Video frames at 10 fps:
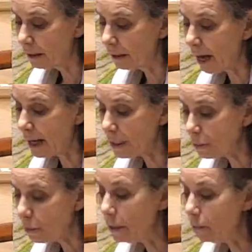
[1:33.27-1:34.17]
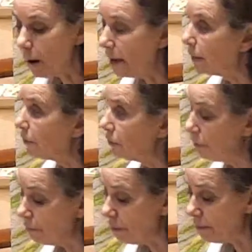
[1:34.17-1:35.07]
as we wait for
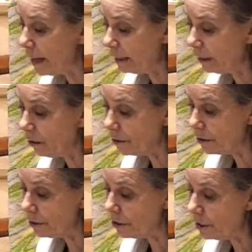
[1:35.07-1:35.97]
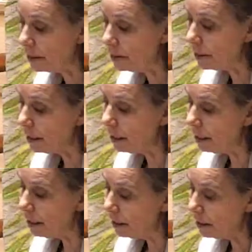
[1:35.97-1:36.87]
the remaining hostages
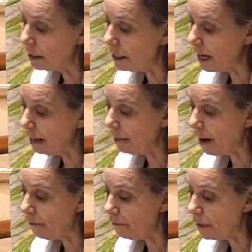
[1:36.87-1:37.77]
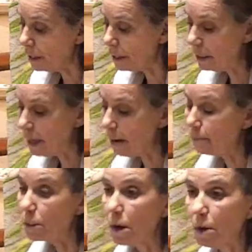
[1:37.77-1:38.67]
to take their first
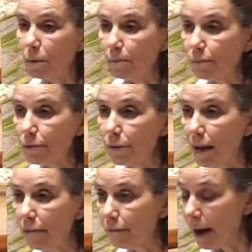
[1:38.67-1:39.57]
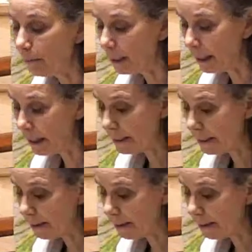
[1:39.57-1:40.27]
steps home to their families.